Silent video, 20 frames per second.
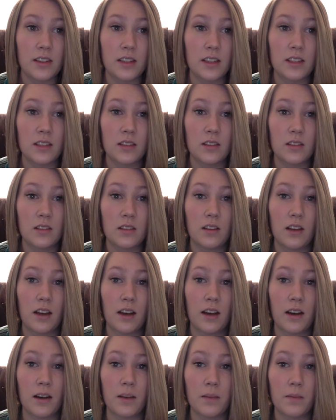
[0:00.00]
this
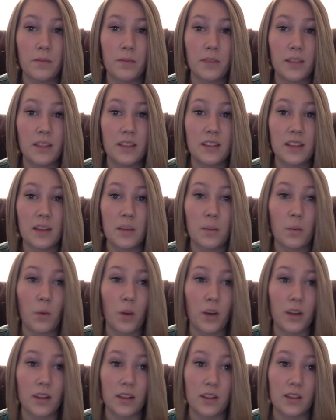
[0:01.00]
um, the same
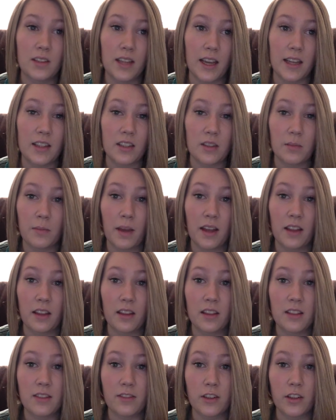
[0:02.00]
word association
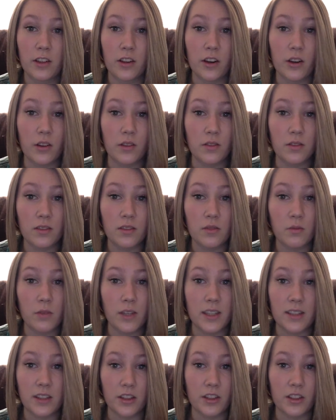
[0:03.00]
methods for their own
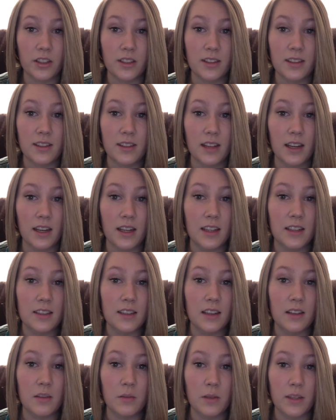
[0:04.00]
research and studies,
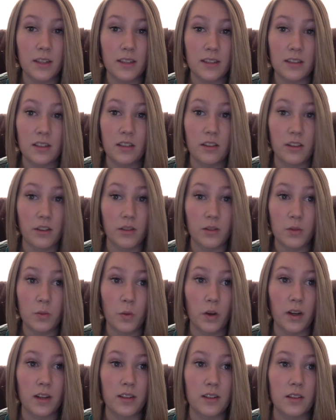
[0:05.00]
and we still use
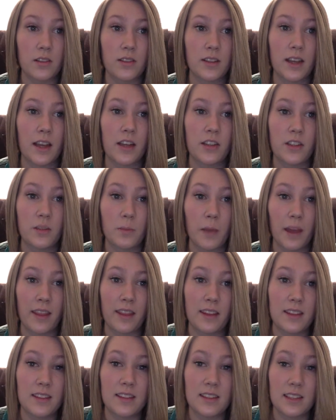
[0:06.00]
word association
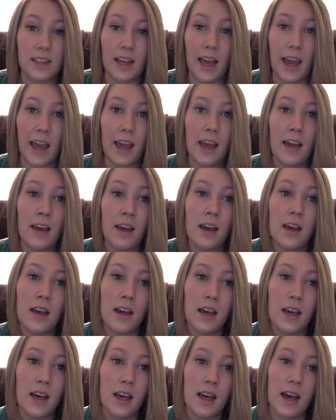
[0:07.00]
methods today.
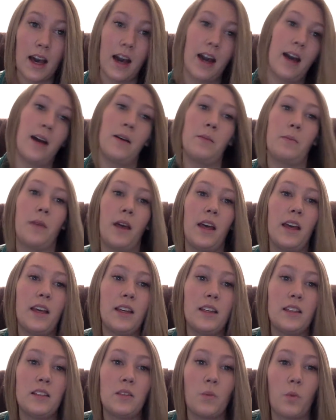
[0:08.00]
Um,
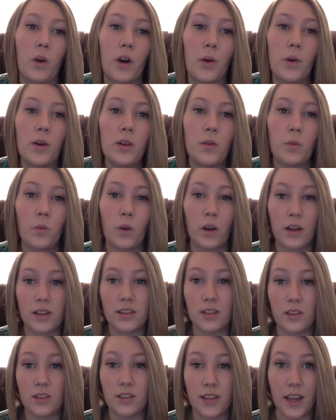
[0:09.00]
his work with word
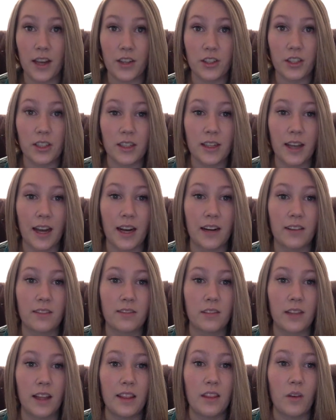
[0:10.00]
association kind of
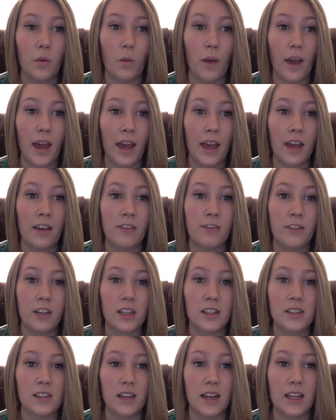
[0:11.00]
led the way
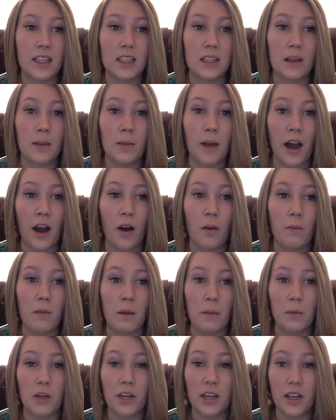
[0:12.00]
for studies about
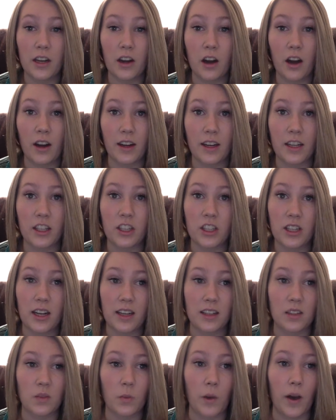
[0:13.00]
memory and cognition
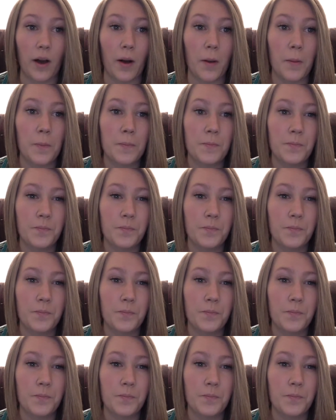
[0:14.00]
as well.